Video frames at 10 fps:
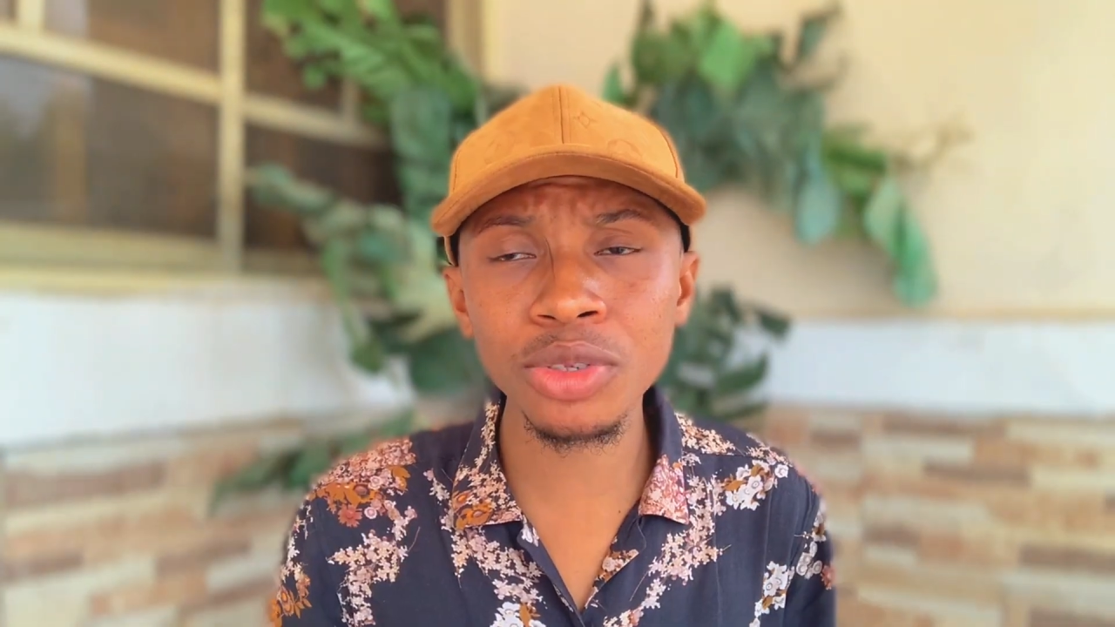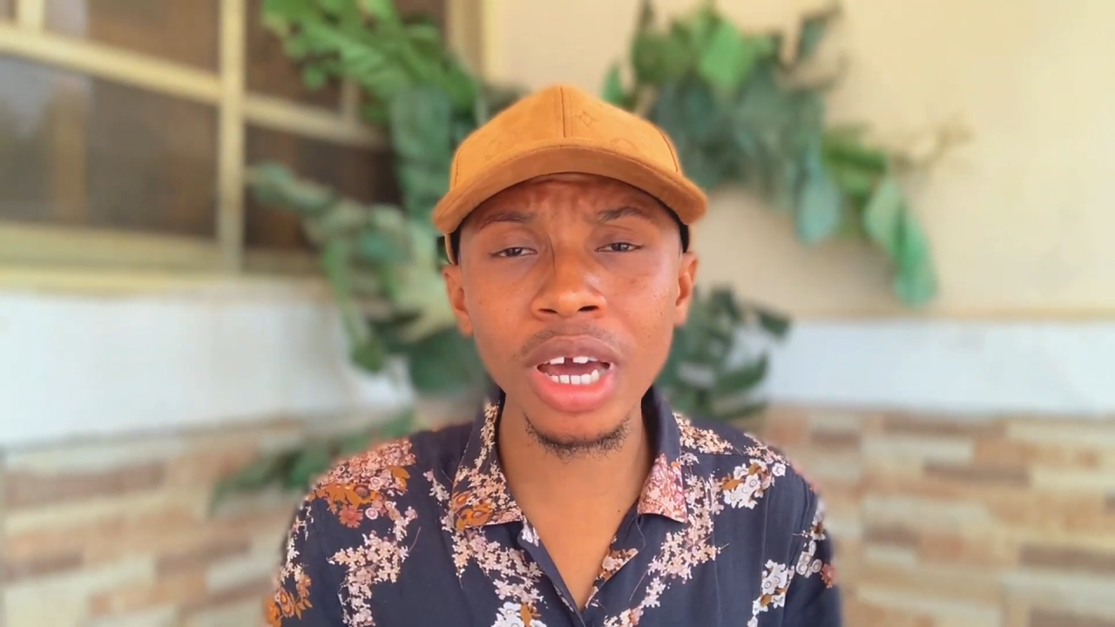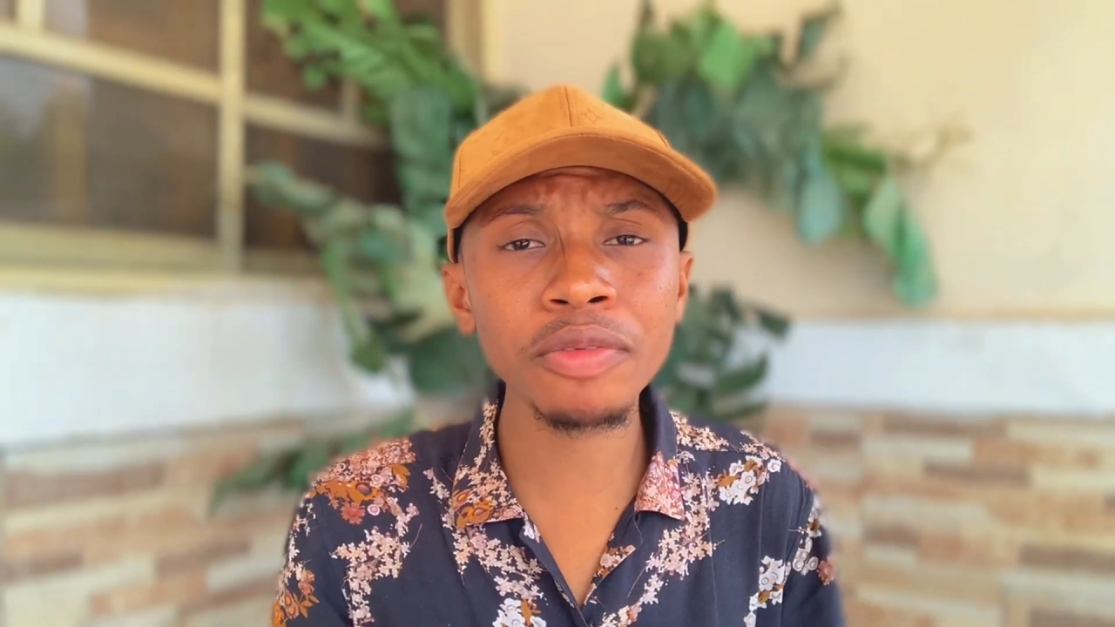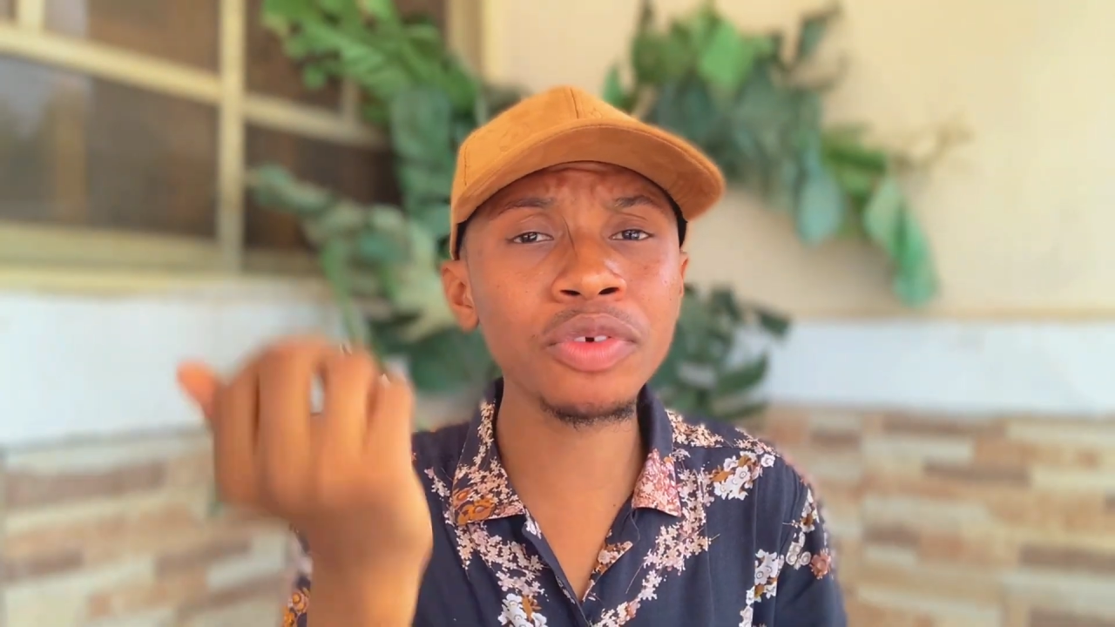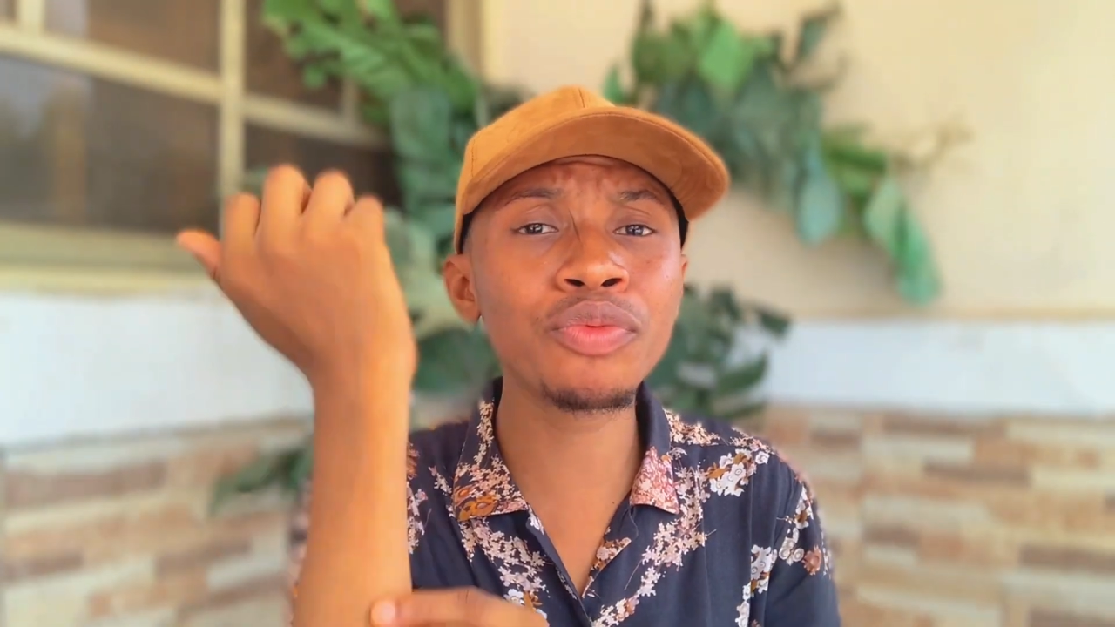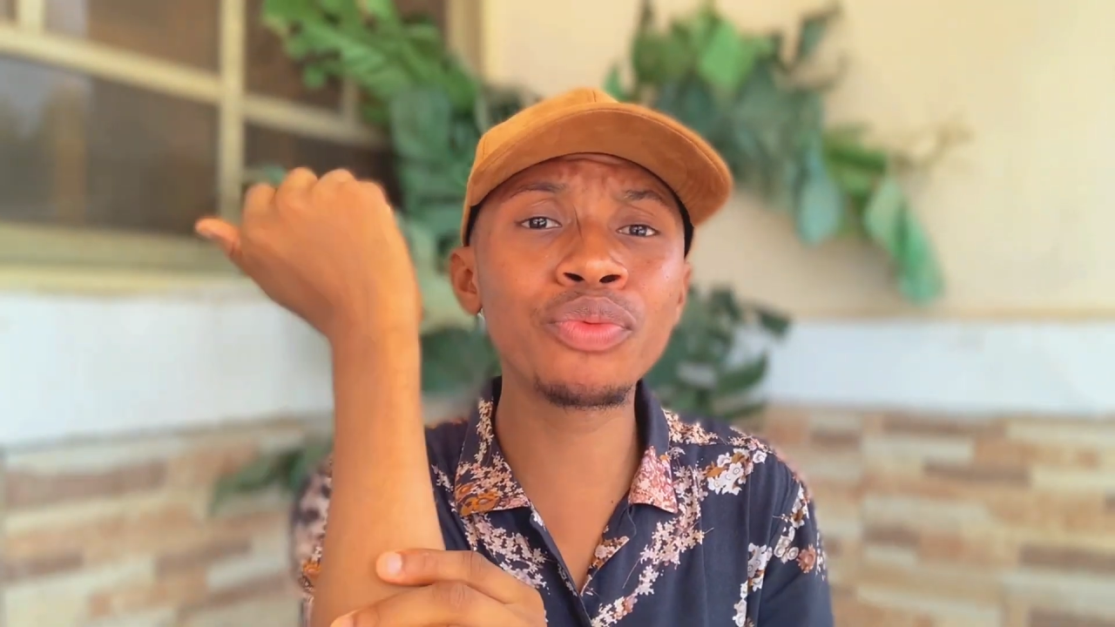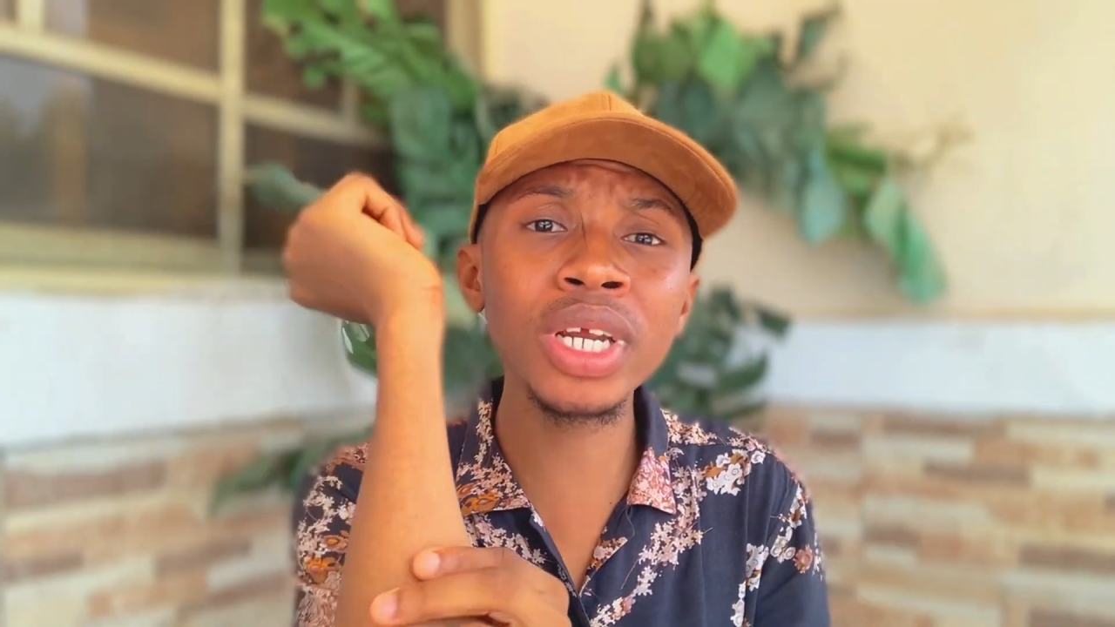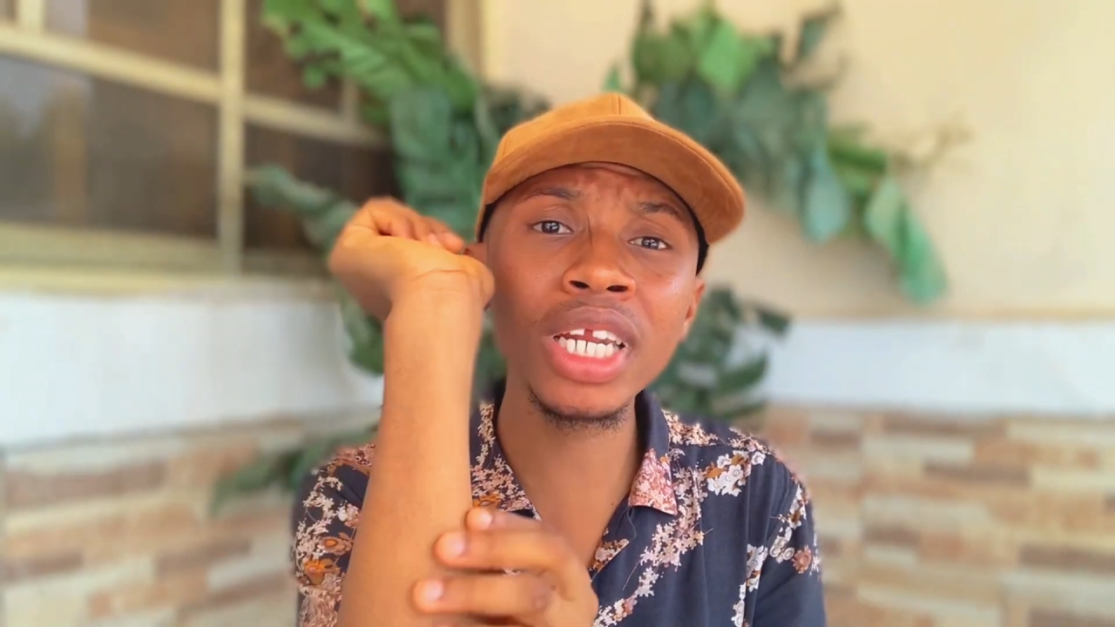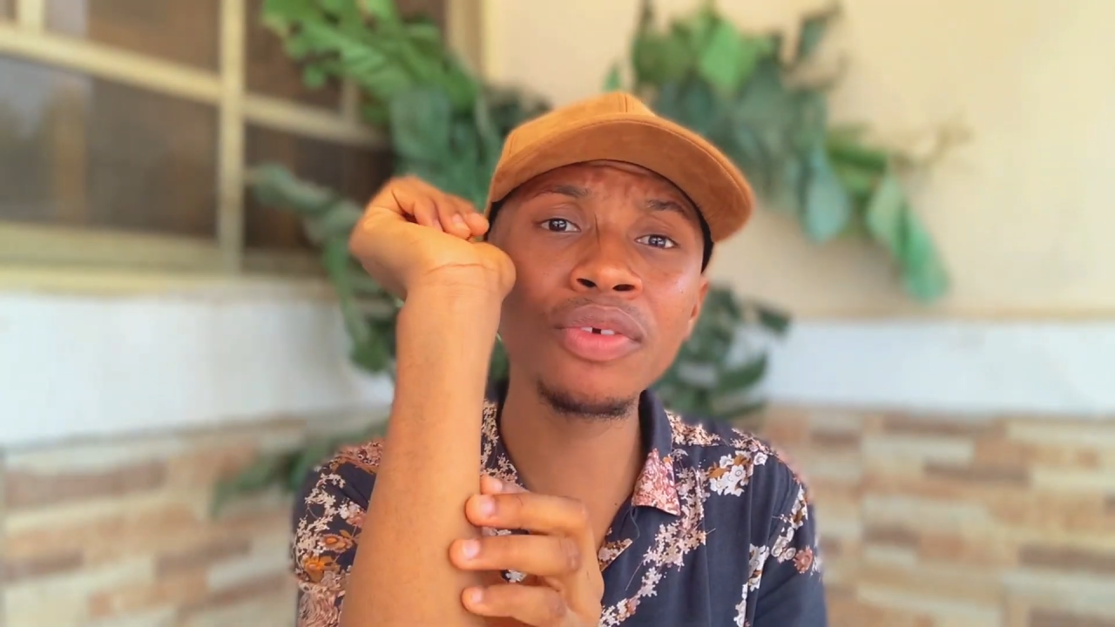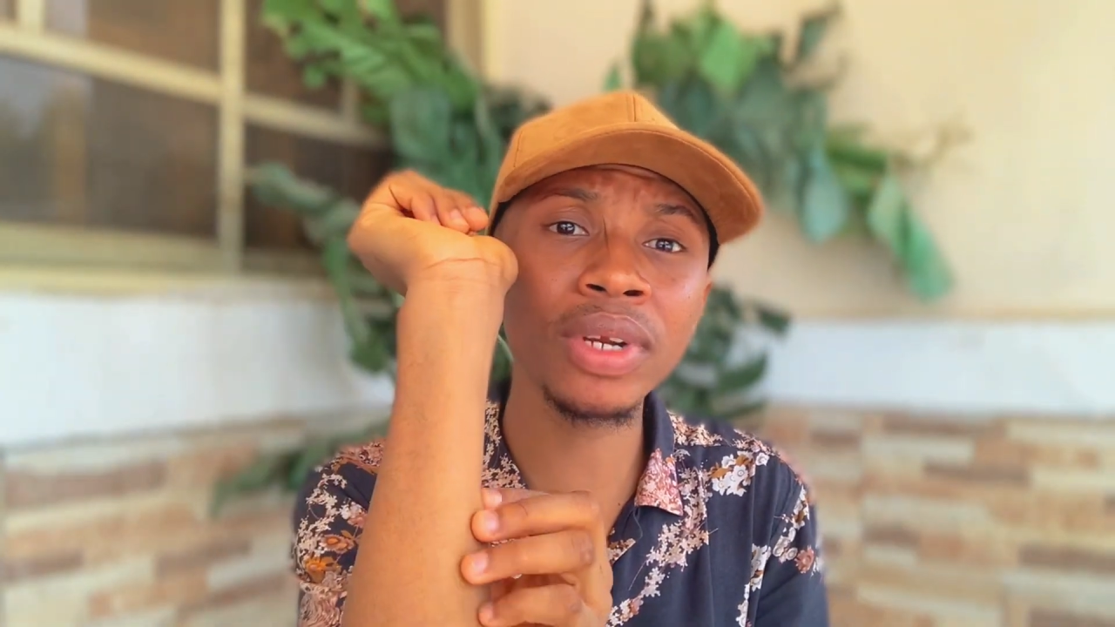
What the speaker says: you have to really,